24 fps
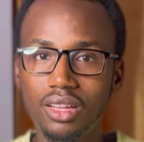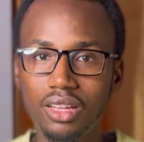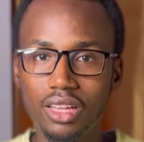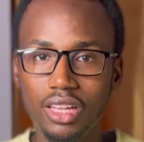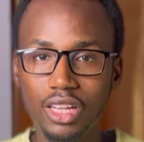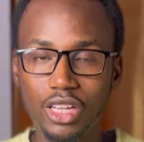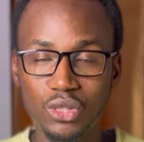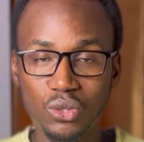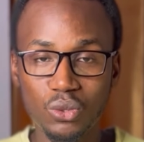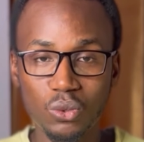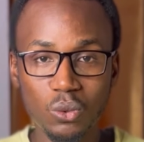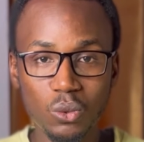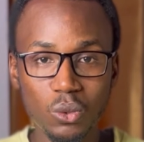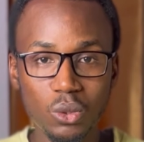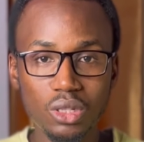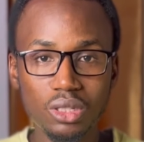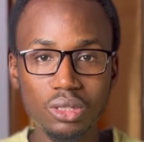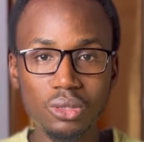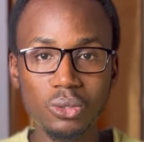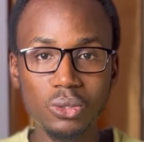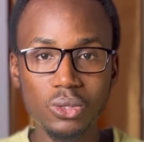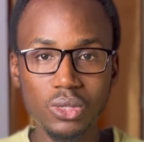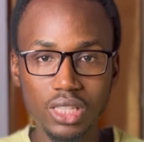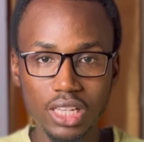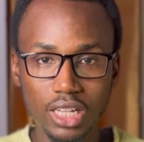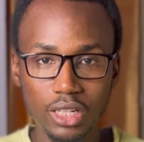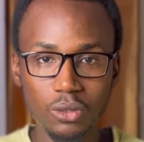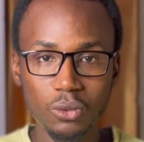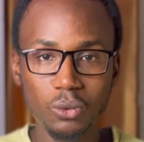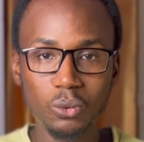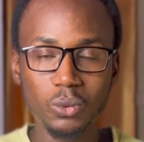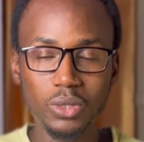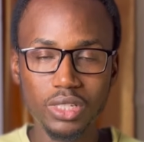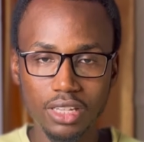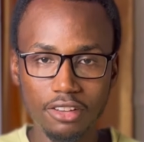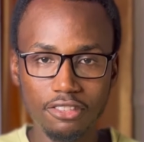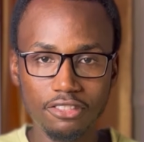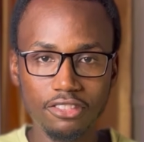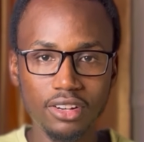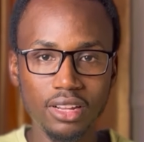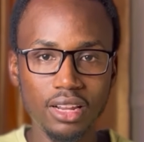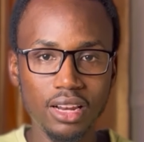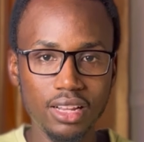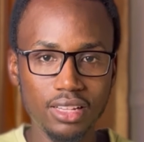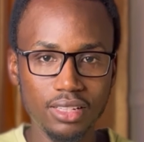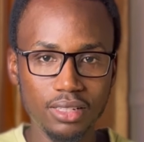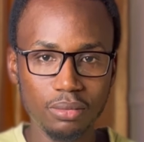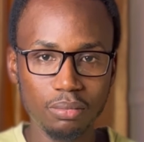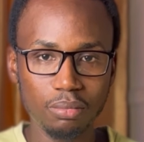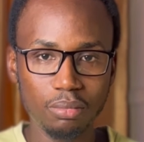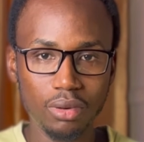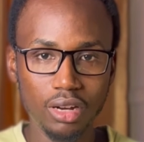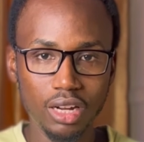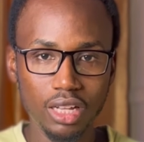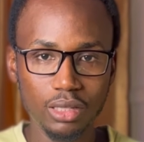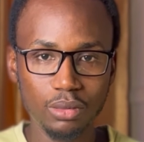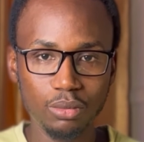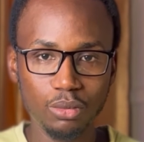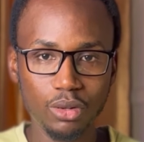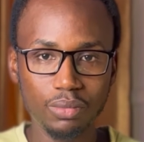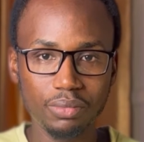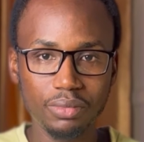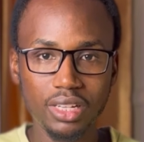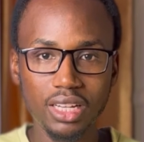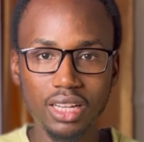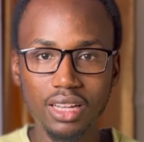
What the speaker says: it's good to start with a freelancing platform.